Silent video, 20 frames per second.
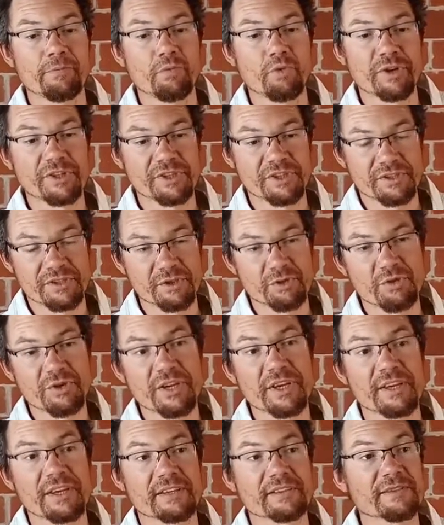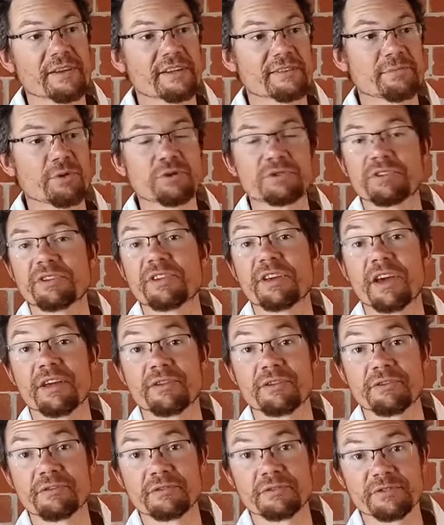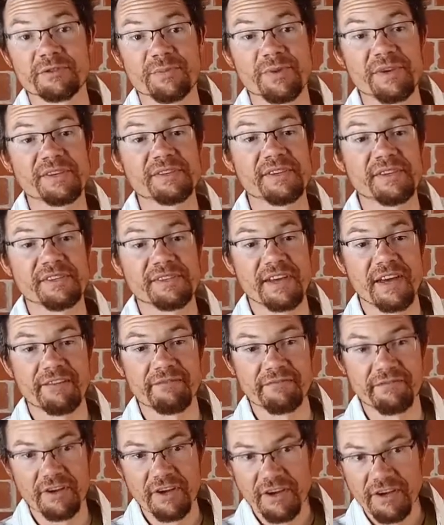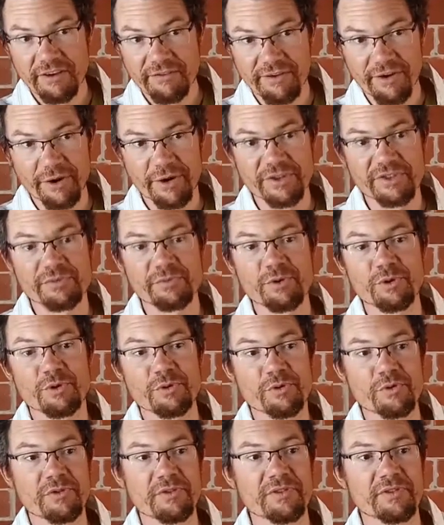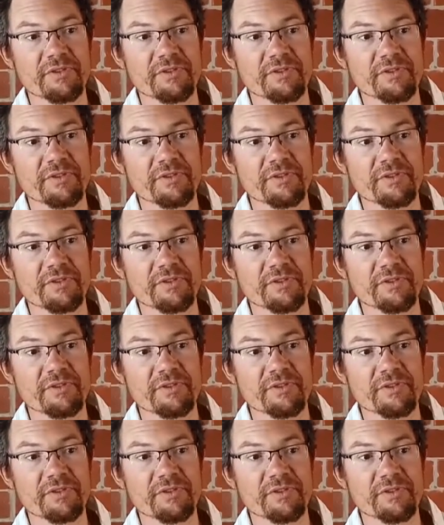which is unique as most of the other species have very smooth